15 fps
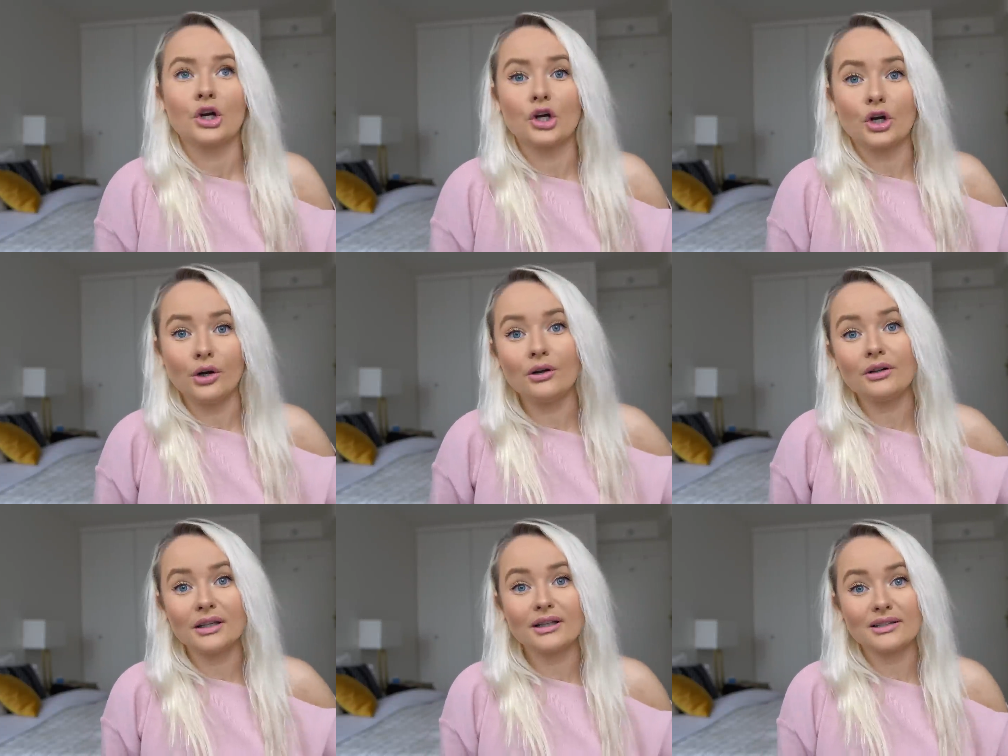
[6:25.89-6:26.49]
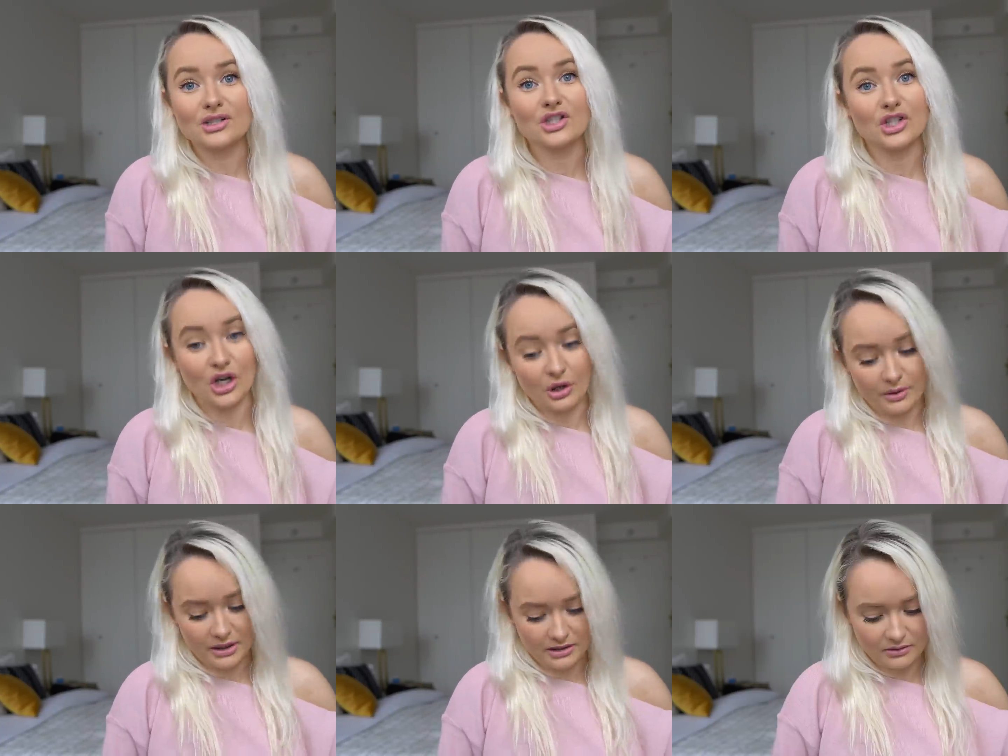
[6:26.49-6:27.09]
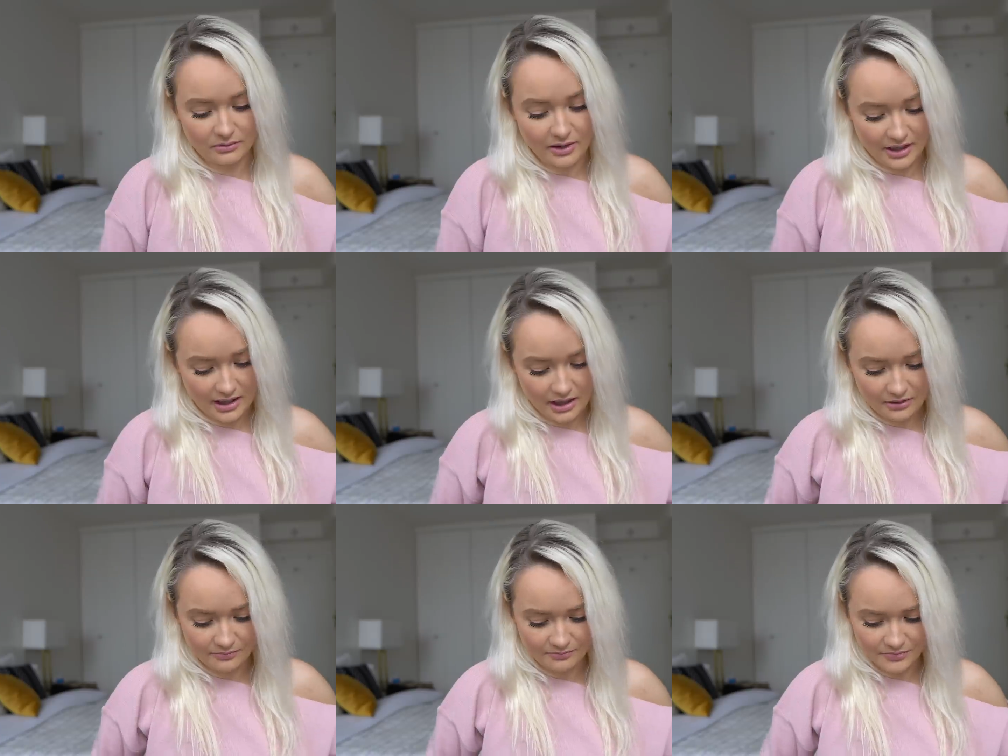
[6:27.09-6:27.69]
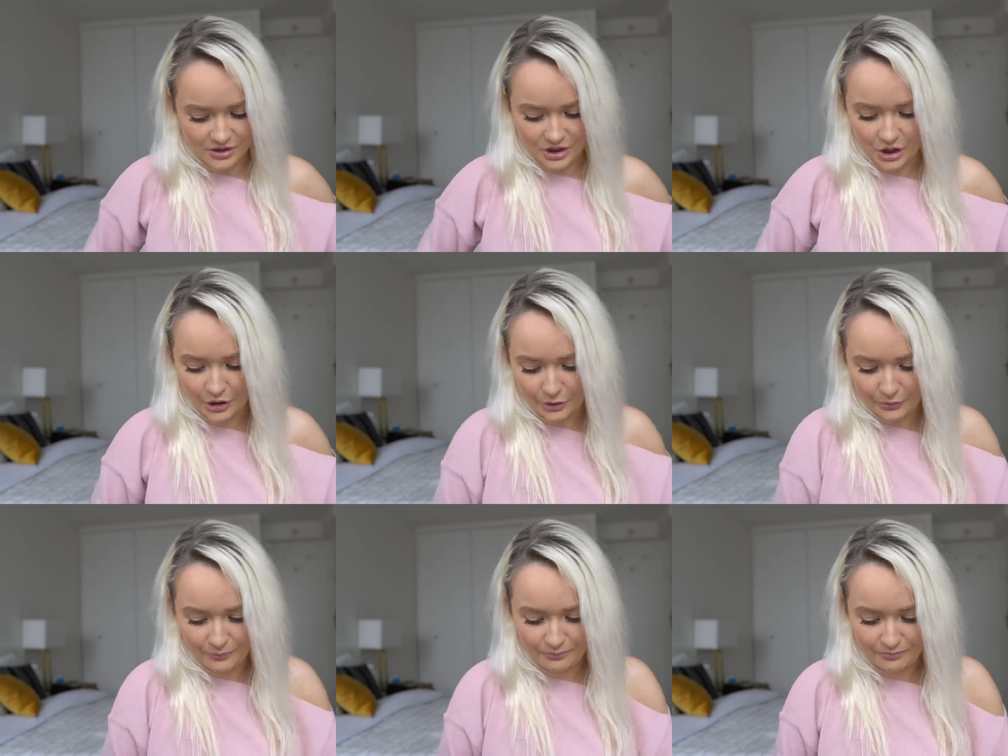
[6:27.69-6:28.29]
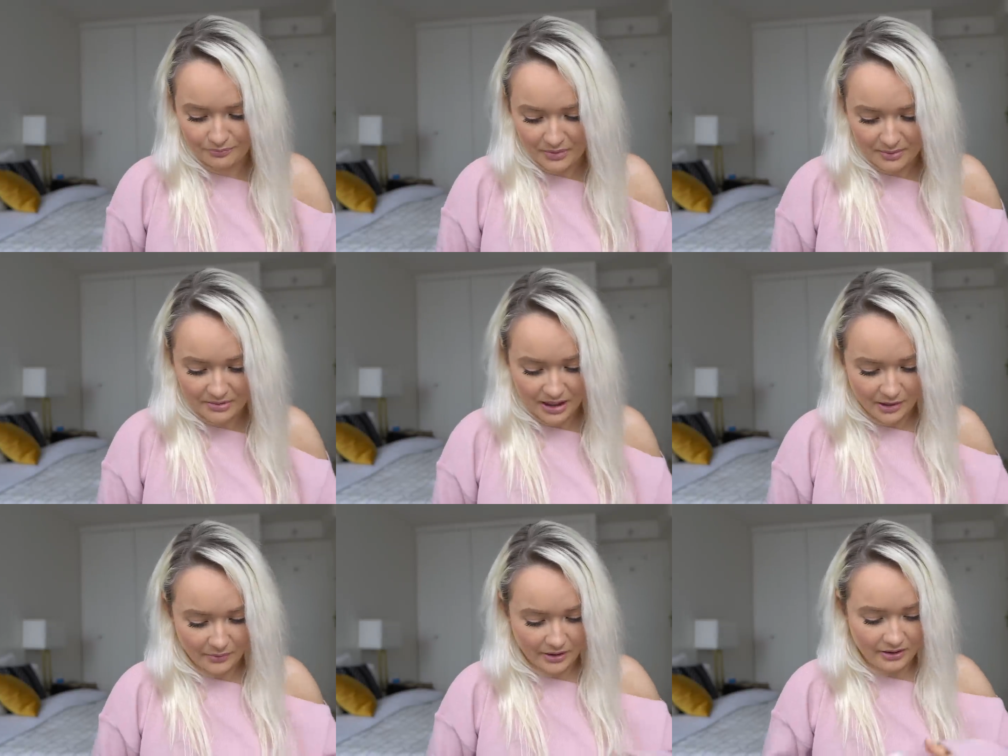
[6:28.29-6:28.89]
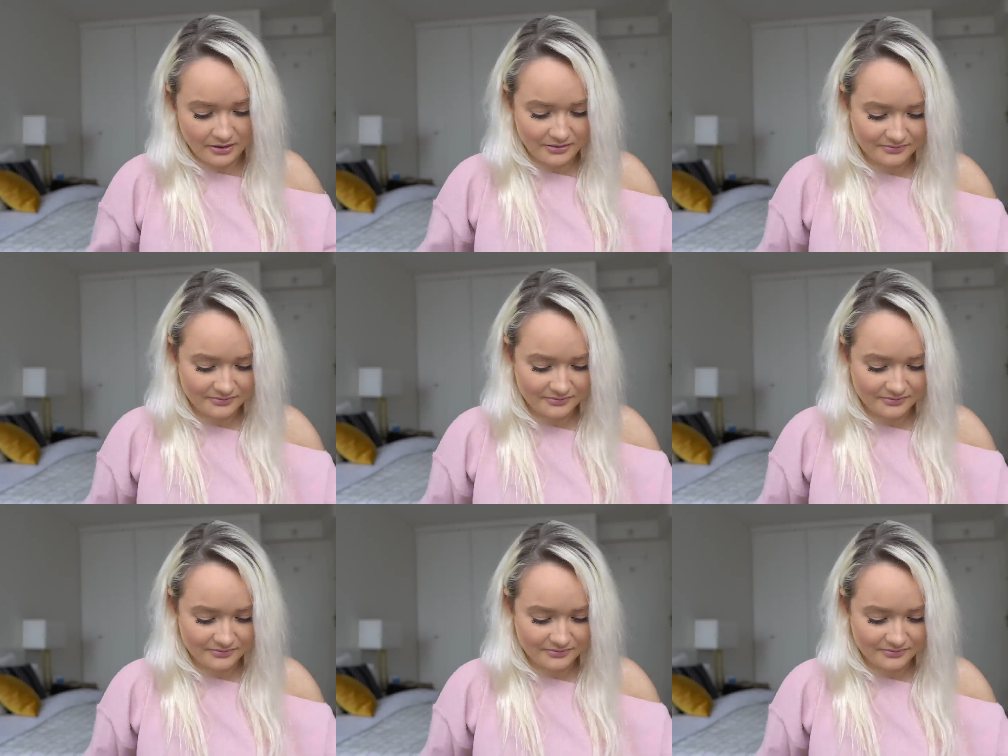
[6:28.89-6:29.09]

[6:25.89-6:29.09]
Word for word: currently it's snowing right now, so maybe I will.